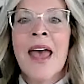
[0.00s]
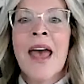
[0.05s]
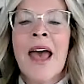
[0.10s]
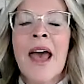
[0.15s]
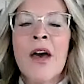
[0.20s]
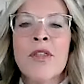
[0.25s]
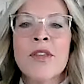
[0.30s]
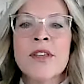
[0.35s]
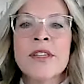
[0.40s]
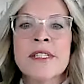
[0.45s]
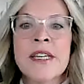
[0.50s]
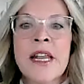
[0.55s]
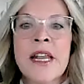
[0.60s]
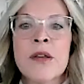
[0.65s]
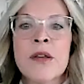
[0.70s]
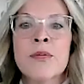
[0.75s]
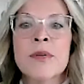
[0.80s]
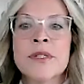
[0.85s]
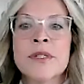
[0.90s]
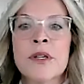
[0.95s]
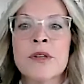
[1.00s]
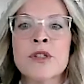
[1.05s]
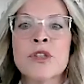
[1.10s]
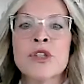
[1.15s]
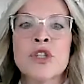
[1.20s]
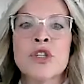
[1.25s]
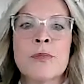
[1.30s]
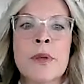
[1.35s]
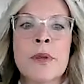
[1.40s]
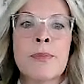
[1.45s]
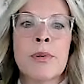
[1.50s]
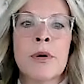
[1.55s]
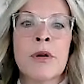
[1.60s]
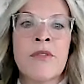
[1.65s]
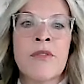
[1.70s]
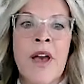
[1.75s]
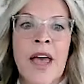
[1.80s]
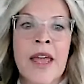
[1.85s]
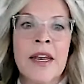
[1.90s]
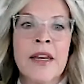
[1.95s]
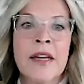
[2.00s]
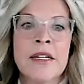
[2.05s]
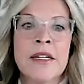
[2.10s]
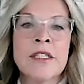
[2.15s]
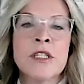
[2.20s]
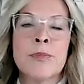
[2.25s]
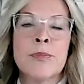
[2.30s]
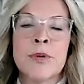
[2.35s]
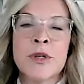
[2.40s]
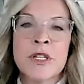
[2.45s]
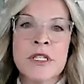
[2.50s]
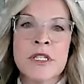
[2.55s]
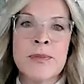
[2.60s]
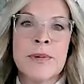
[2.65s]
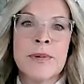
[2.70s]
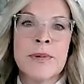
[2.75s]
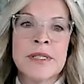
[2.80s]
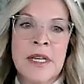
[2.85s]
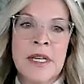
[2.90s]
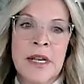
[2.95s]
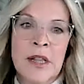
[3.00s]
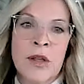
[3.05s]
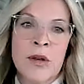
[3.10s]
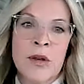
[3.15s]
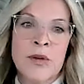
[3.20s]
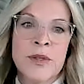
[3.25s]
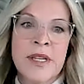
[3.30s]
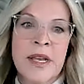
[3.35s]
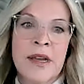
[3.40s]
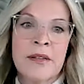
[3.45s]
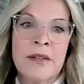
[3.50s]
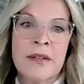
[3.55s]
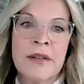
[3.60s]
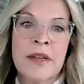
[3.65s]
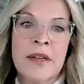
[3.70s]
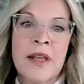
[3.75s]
how the study results should be provided to participants at closeout.